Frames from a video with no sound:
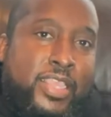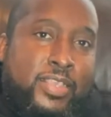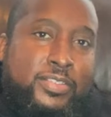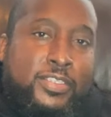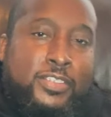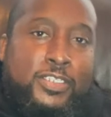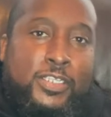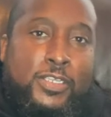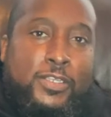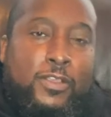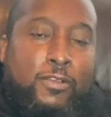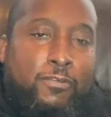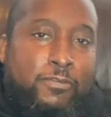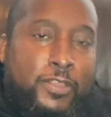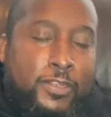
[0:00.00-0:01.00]
That's the cheat
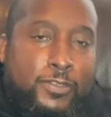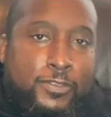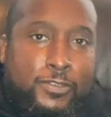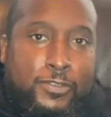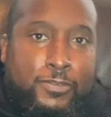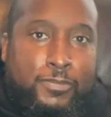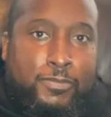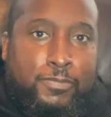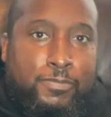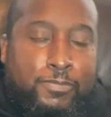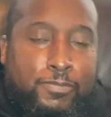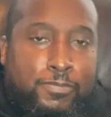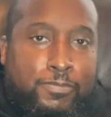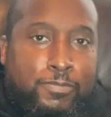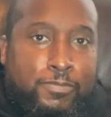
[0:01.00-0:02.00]
code, fellas.
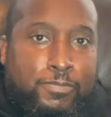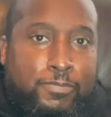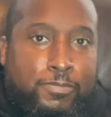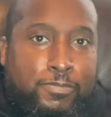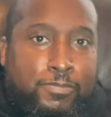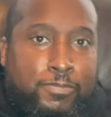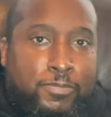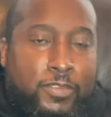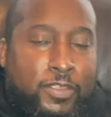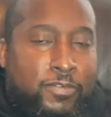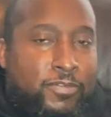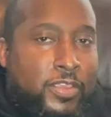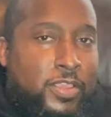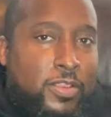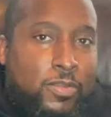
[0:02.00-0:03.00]

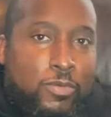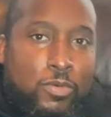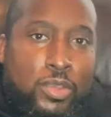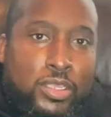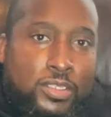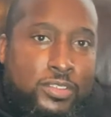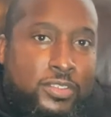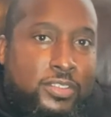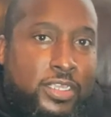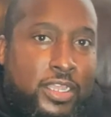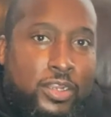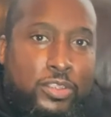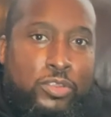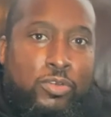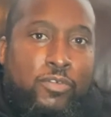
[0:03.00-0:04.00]
If anyone's
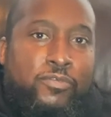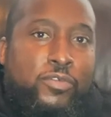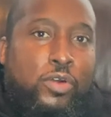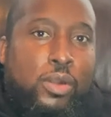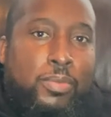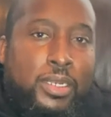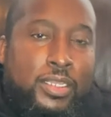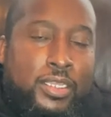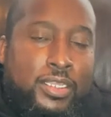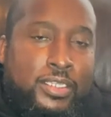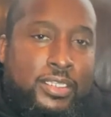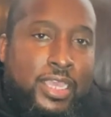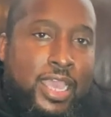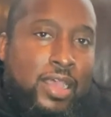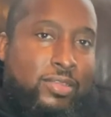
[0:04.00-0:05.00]
telling you a formula
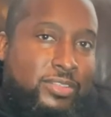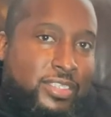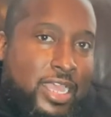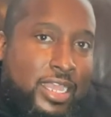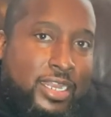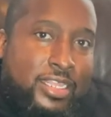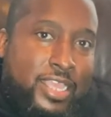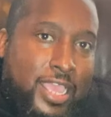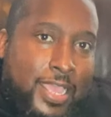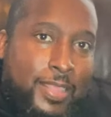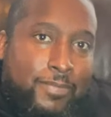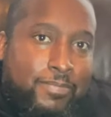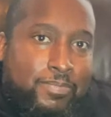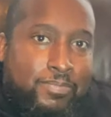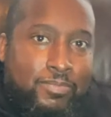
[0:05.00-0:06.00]
outside of
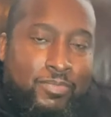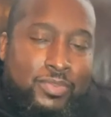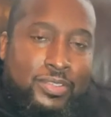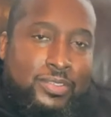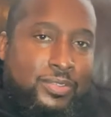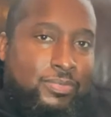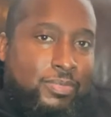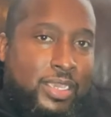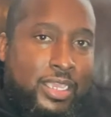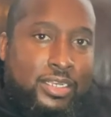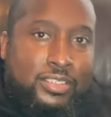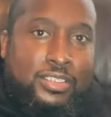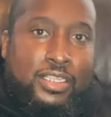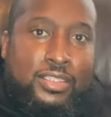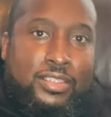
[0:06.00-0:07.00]
that,
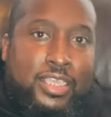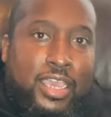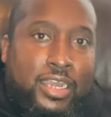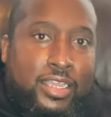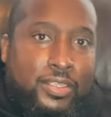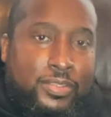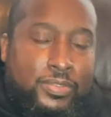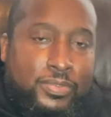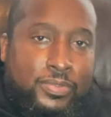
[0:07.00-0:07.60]
man, it's synthetic.